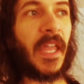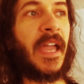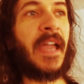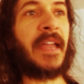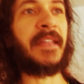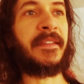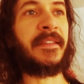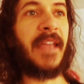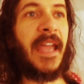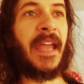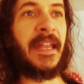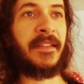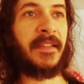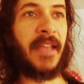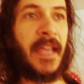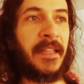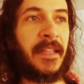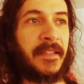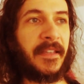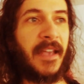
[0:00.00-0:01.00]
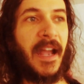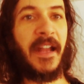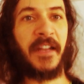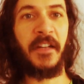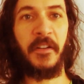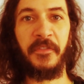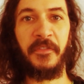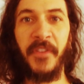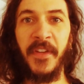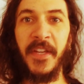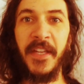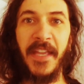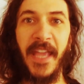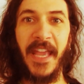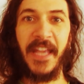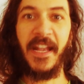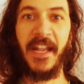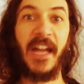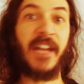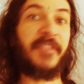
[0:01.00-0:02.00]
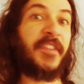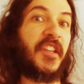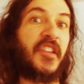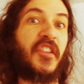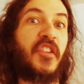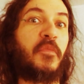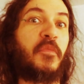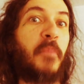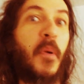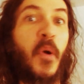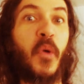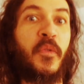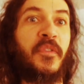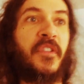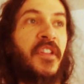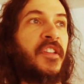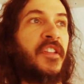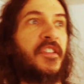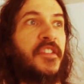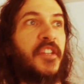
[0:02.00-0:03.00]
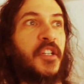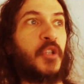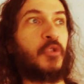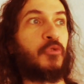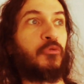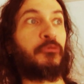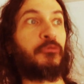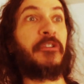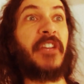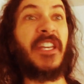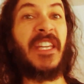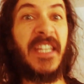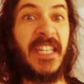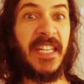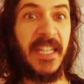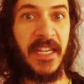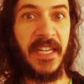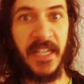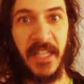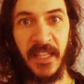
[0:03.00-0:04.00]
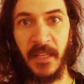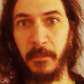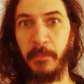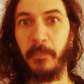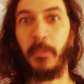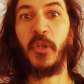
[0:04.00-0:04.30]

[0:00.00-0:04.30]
and and and kind of and kind of exposes the greed and the